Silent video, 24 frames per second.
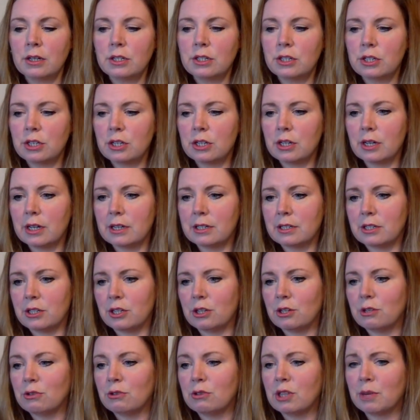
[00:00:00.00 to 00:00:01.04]

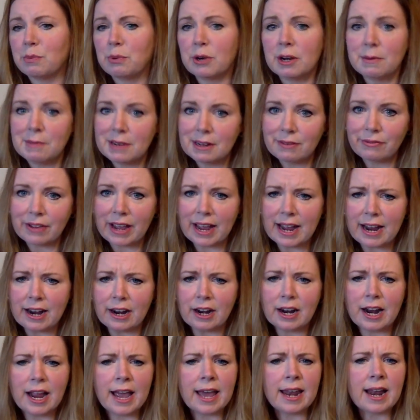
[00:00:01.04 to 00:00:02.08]
to the Primitive
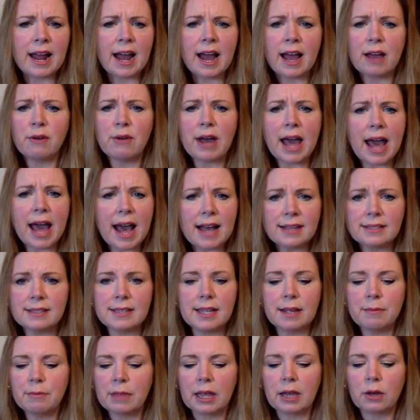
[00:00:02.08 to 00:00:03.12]
Hair, and I asked
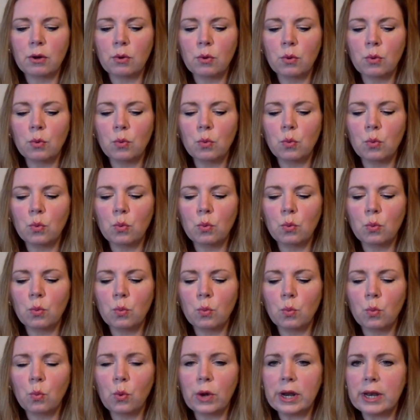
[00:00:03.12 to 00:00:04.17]
them, like,
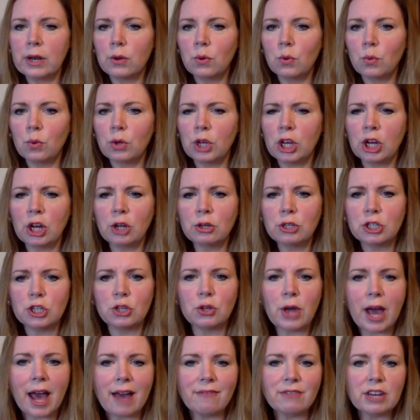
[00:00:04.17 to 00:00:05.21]
what, do
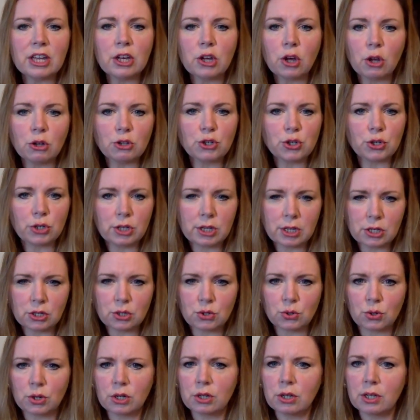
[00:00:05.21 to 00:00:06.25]
you have any cultural
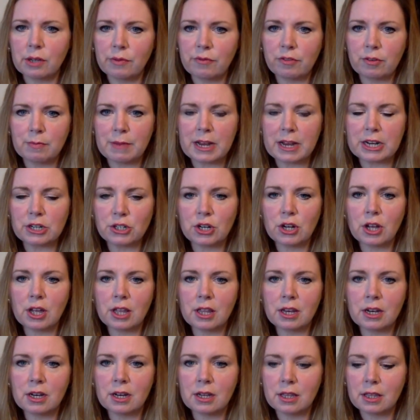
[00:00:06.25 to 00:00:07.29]
historical information
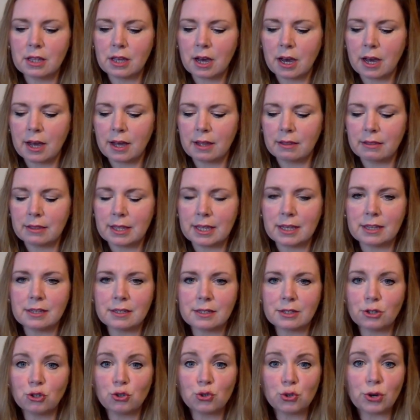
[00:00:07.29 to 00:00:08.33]
on
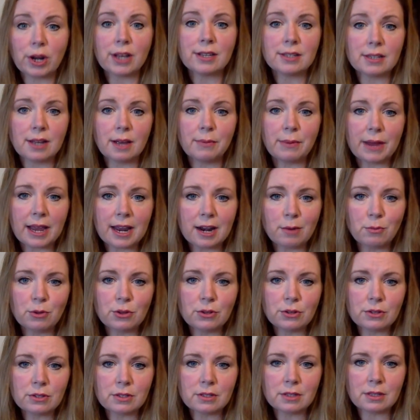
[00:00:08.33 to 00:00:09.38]
these dressed up
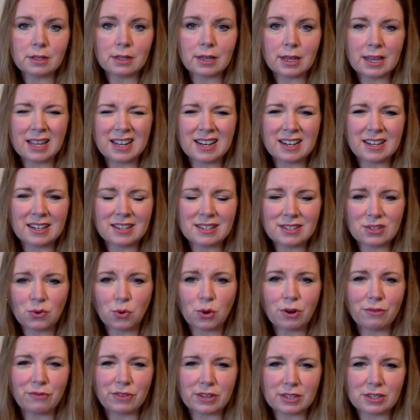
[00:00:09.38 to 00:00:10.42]
animals in
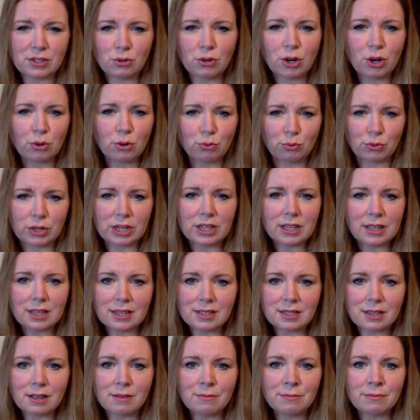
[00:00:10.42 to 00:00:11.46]
sort of a
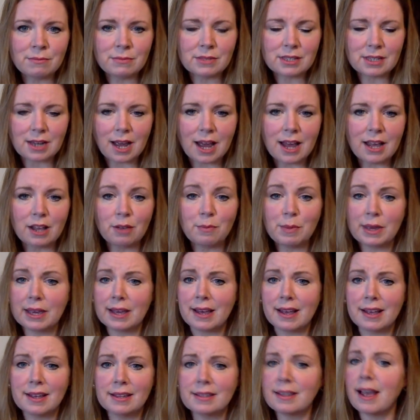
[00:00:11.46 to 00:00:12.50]
pseudo-realism style?
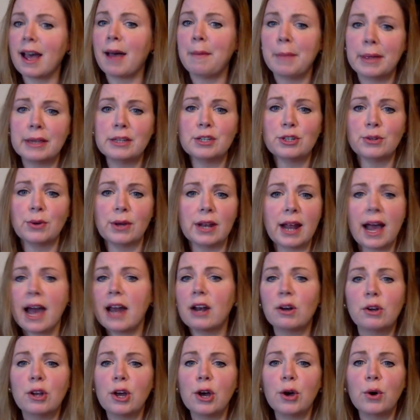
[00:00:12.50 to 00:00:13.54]
Because I'm into it. I
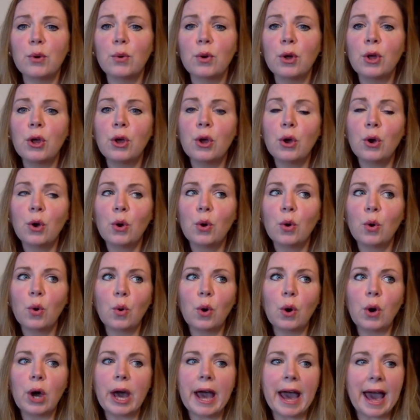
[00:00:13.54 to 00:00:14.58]
don't know
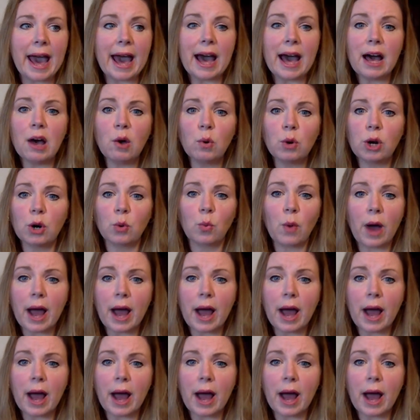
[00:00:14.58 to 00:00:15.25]
how or